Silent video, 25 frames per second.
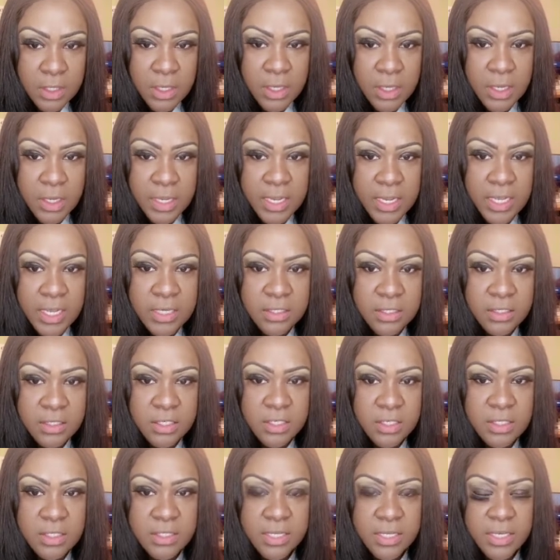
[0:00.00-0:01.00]
How good
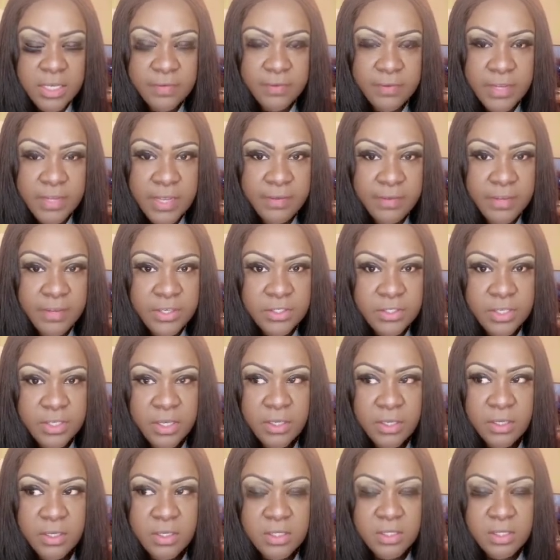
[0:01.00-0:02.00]
is
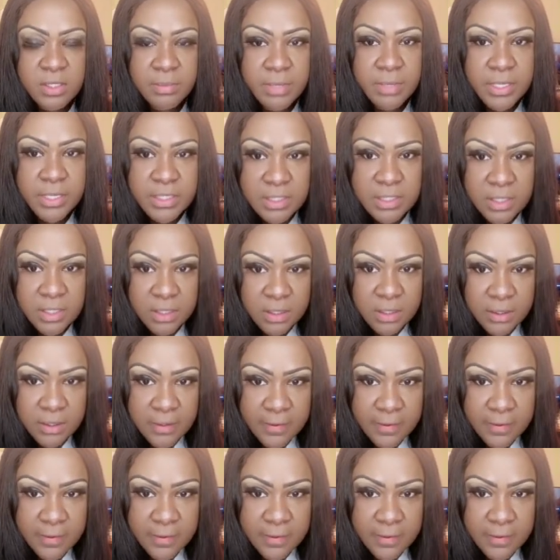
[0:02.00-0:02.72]
FHA? It's amazing.